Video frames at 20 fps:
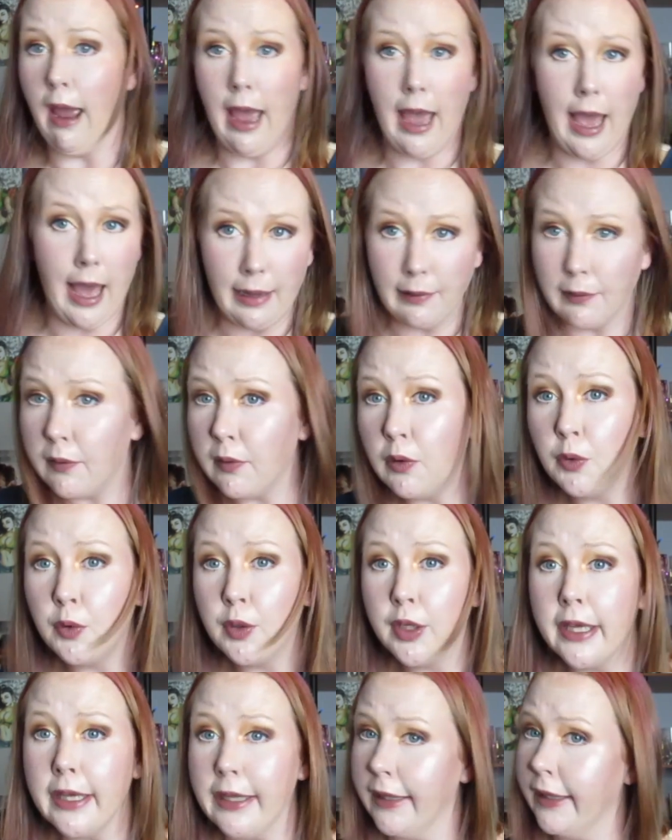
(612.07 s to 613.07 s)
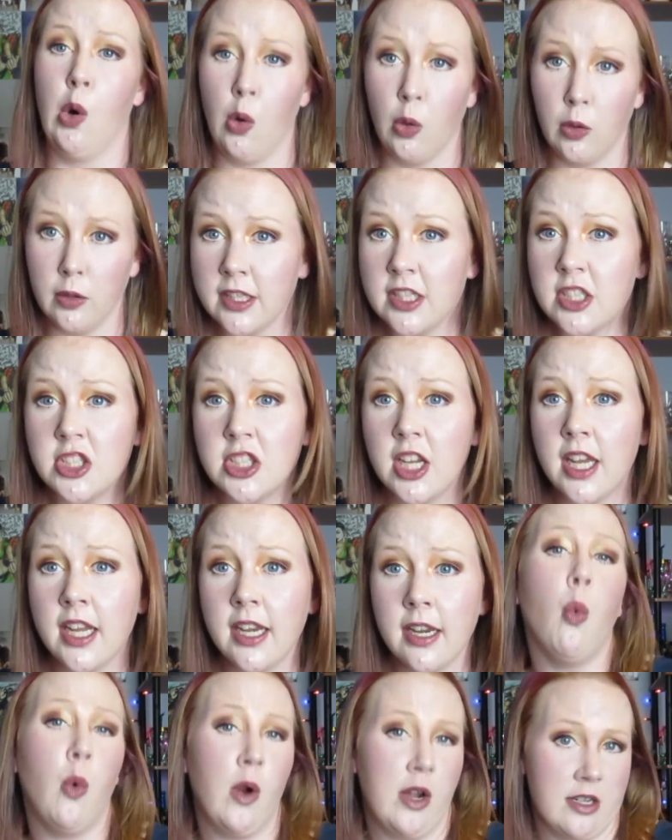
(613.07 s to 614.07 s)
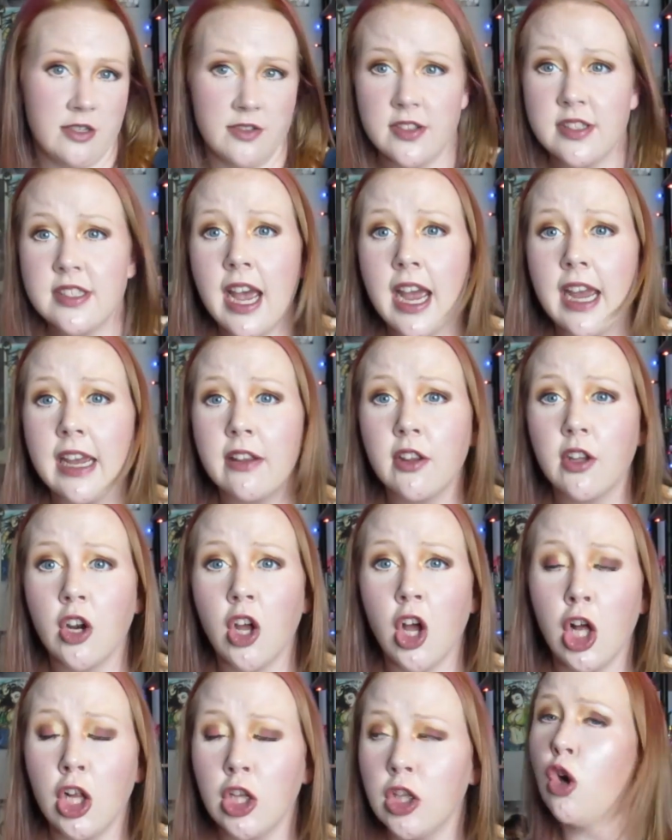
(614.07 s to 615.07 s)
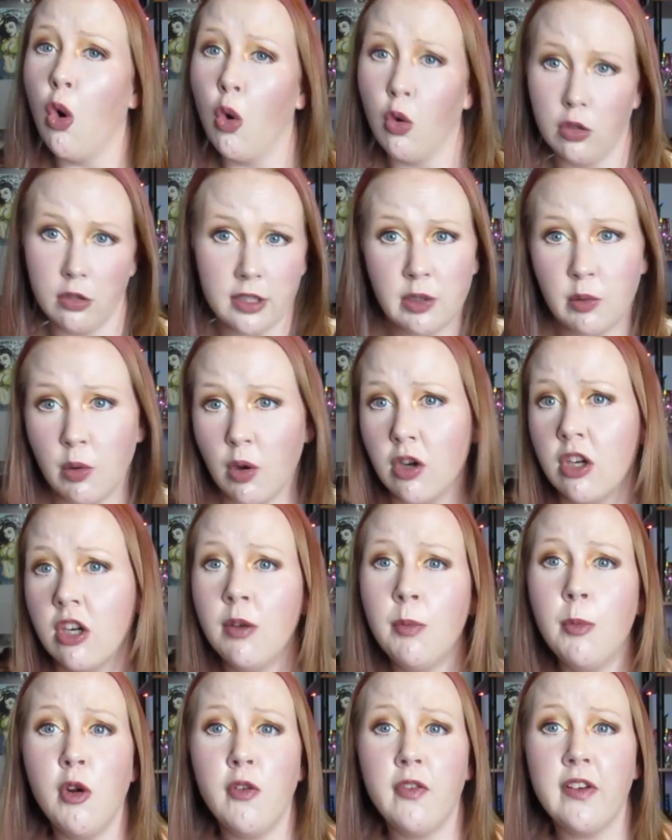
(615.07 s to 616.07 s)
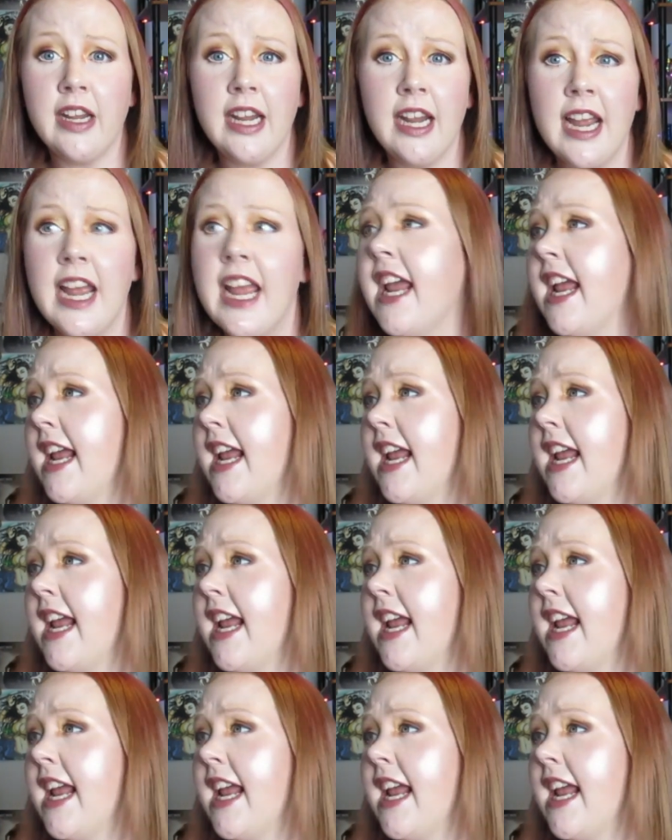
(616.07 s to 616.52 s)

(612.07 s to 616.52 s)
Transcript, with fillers: Hallelujah. Holy shit. Where's the Tylenol? Totally quoted a movie.